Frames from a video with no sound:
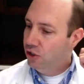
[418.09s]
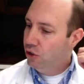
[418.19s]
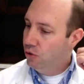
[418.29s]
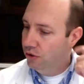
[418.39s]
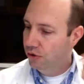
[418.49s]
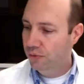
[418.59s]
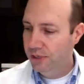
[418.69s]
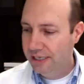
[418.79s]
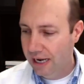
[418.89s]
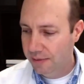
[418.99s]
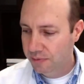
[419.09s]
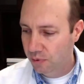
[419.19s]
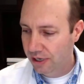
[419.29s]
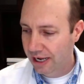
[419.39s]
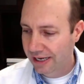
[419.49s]
two to three times
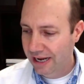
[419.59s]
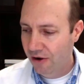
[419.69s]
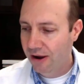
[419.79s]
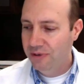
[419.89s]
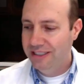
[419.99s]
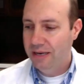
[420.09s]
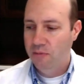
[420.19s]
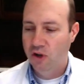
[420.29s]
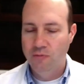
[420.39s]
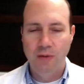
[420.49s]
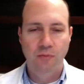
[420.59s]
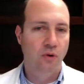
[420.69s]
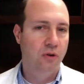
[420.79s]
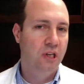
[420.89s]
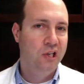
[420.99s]
per day. Now I would say most people